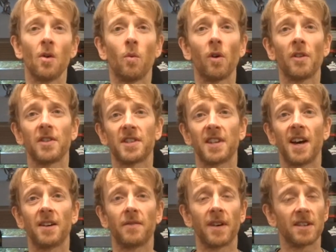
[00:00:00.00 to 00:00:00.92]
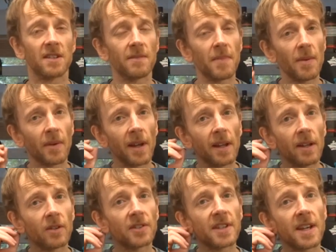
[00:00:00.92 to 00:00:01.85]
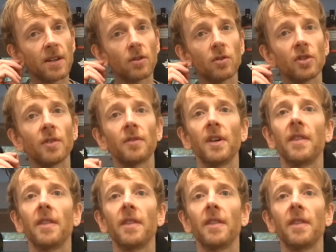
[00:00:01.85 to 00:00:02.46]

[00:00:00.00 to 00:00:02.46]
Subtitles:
one of the side effects is people get little tingles often